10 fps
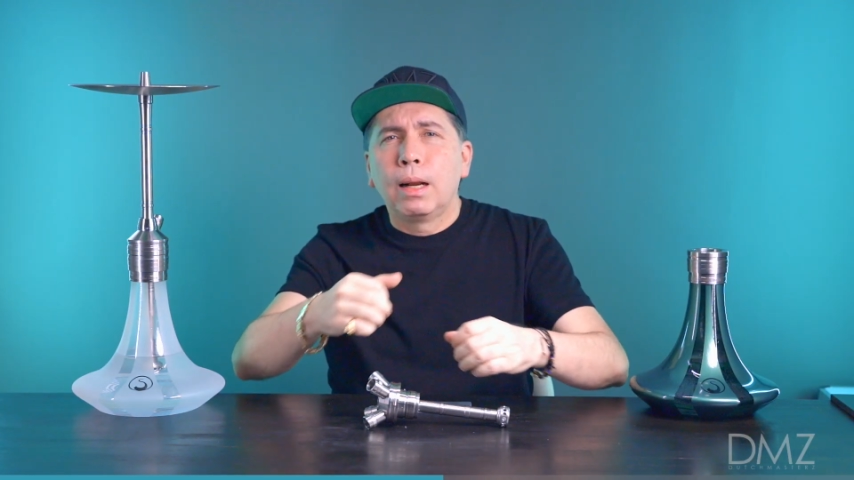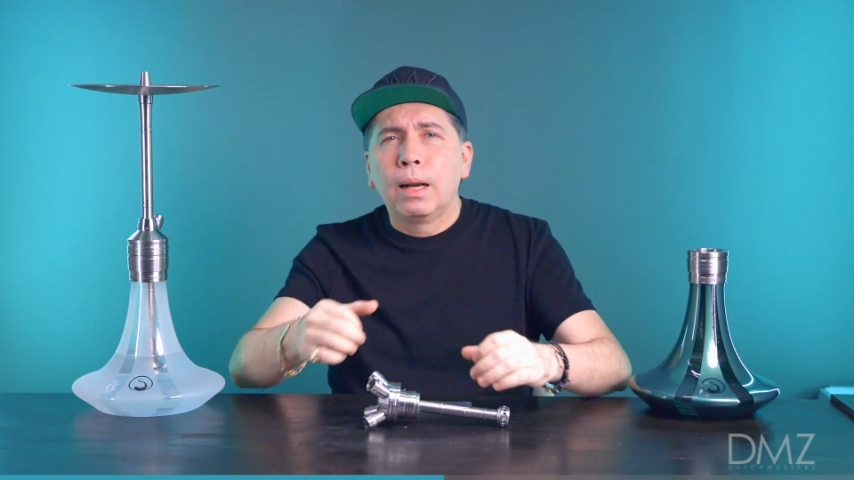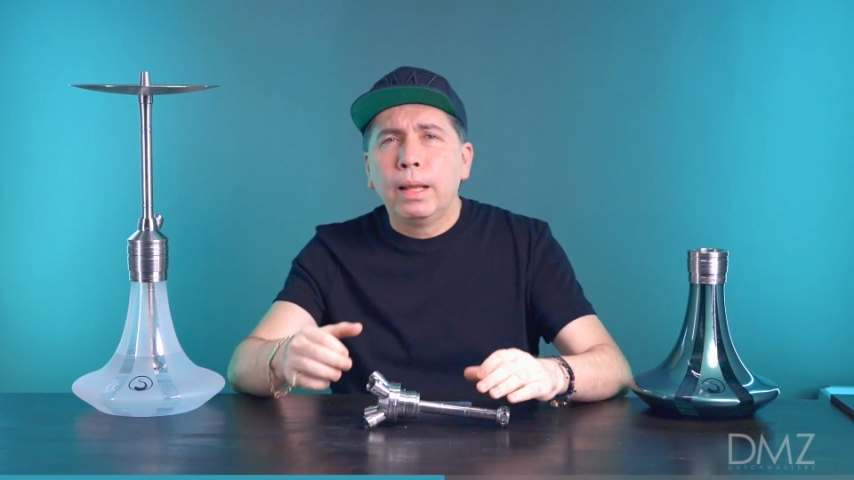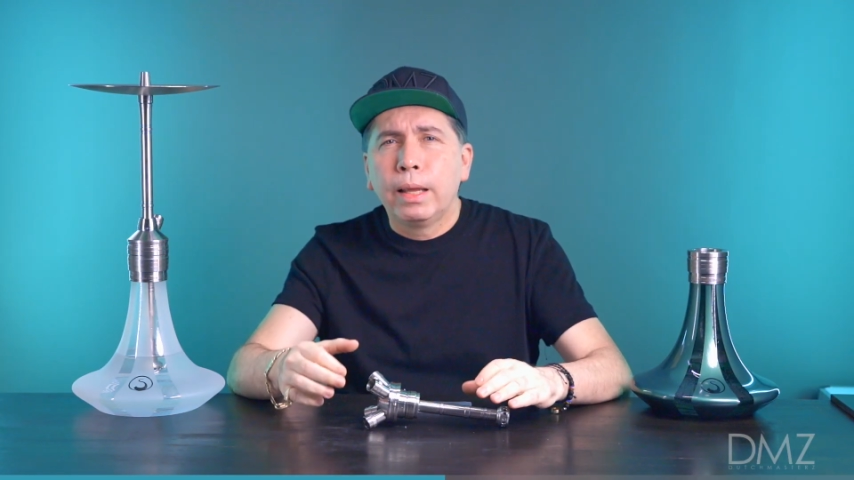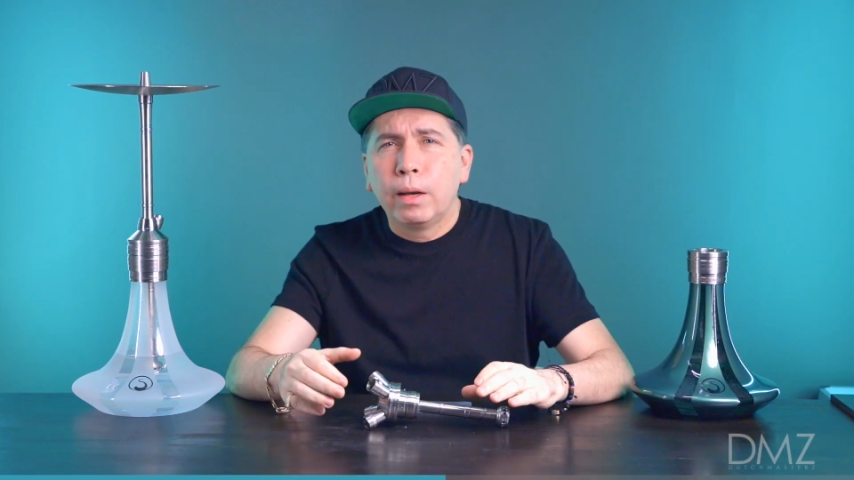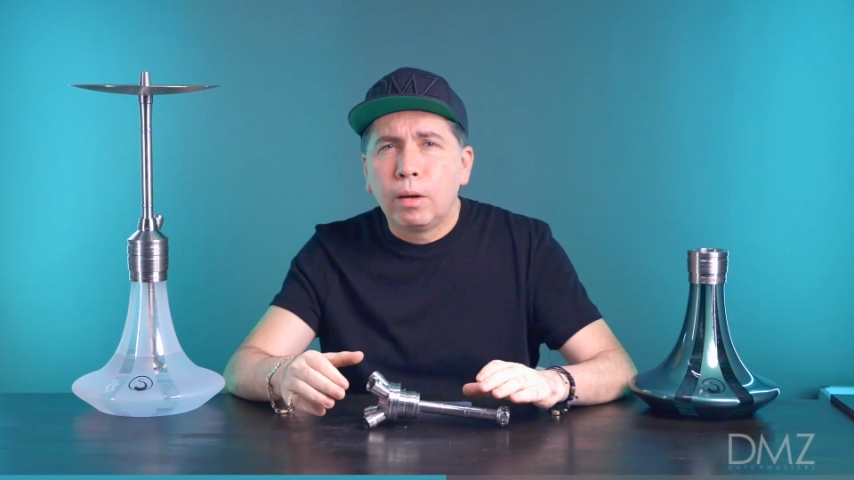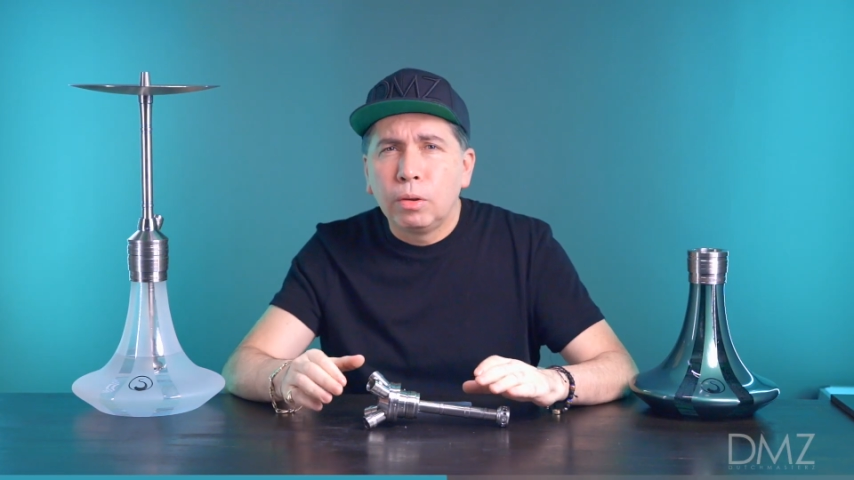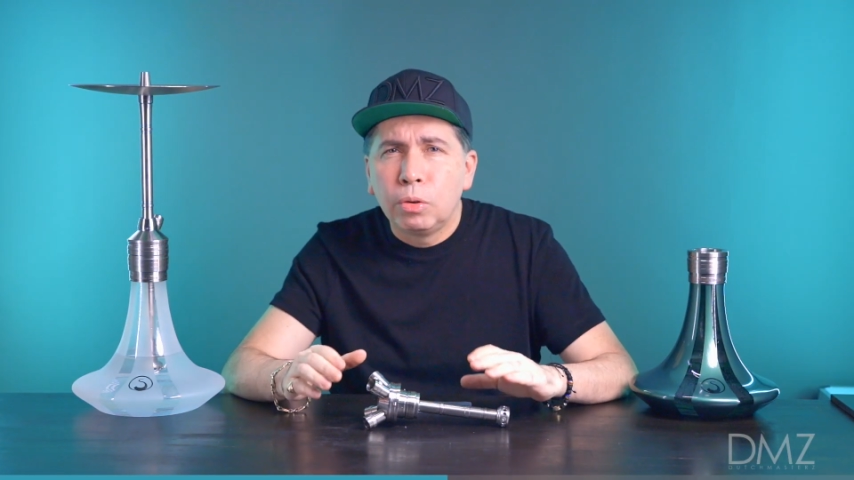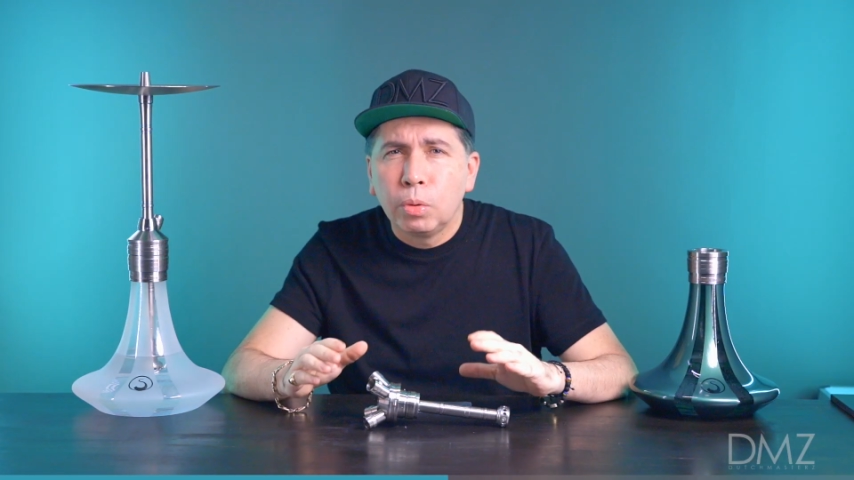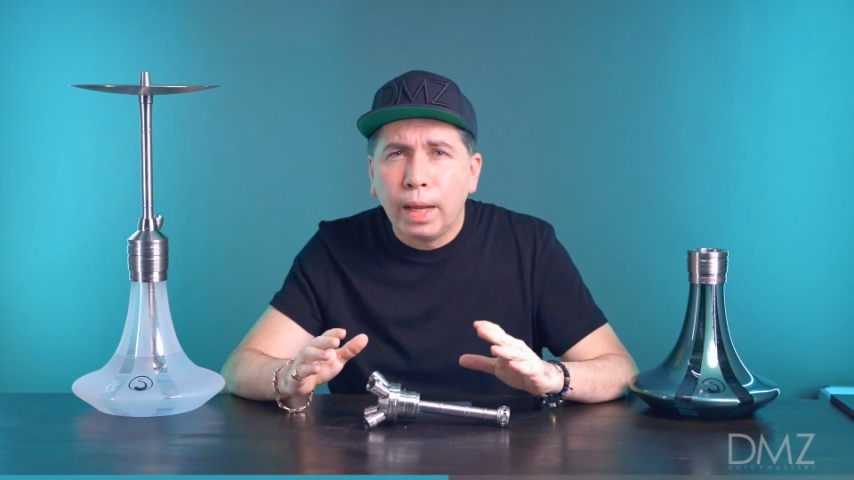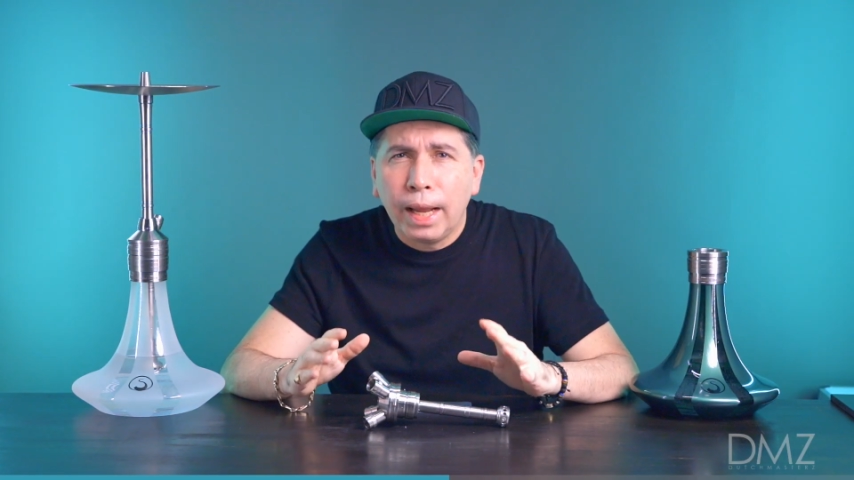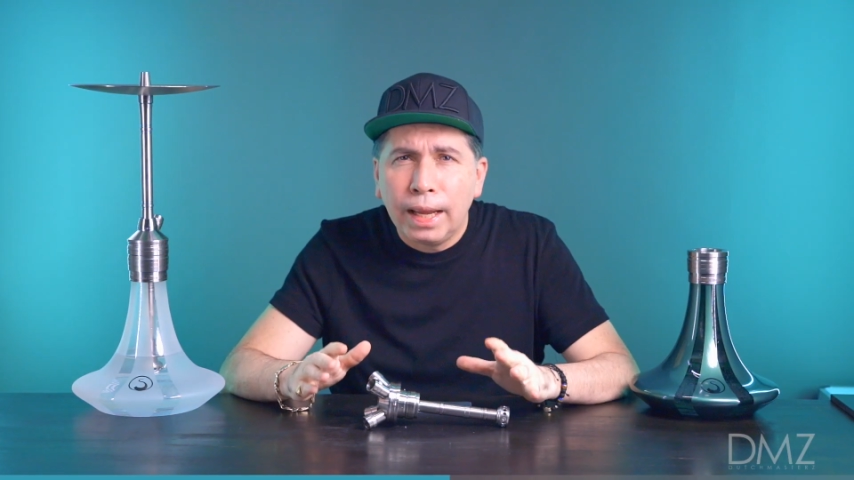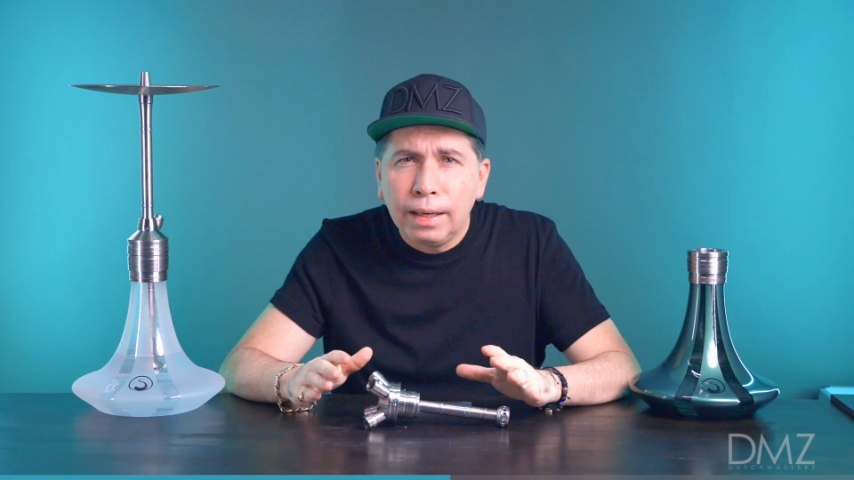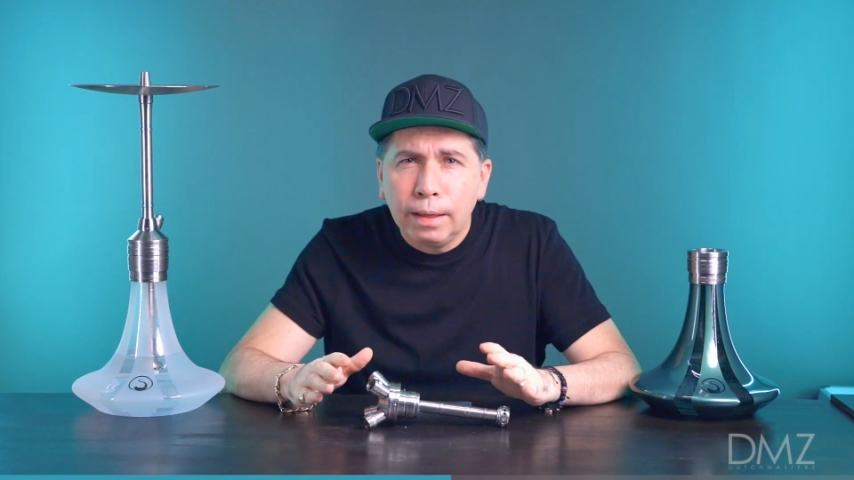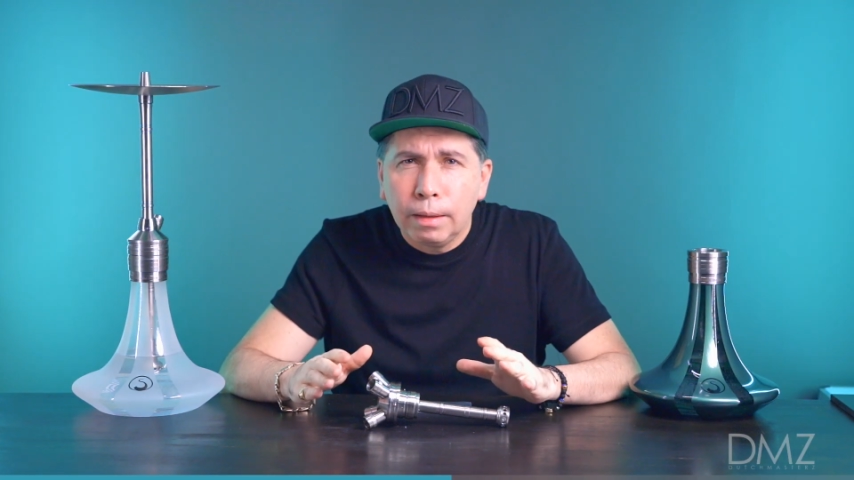click it on to
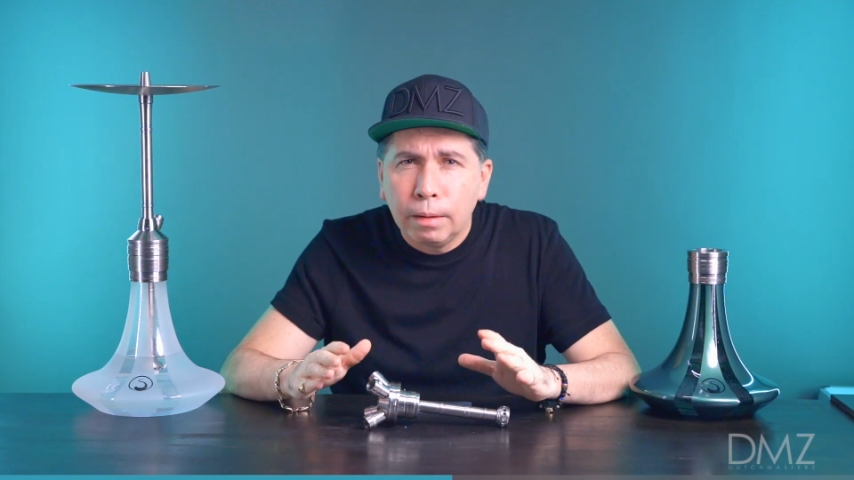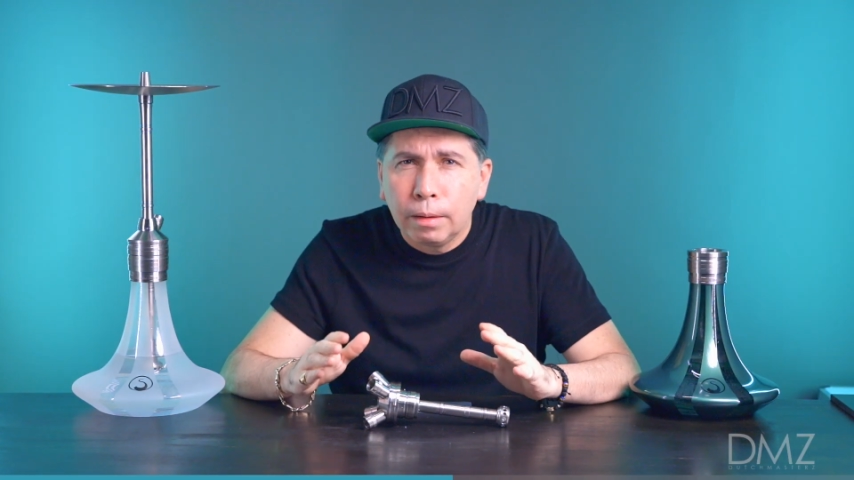any